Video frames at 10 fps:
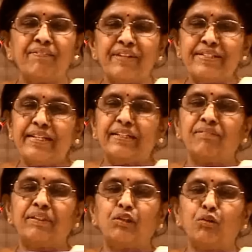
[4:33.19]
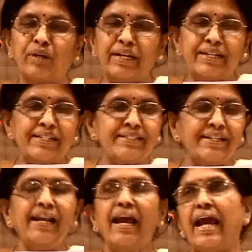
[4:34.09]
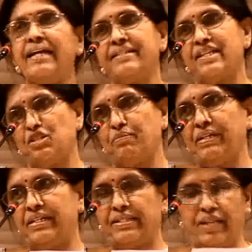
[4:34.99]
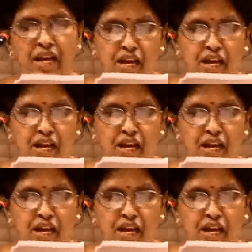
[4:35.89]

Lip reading: fits in with local culture and sensibilities.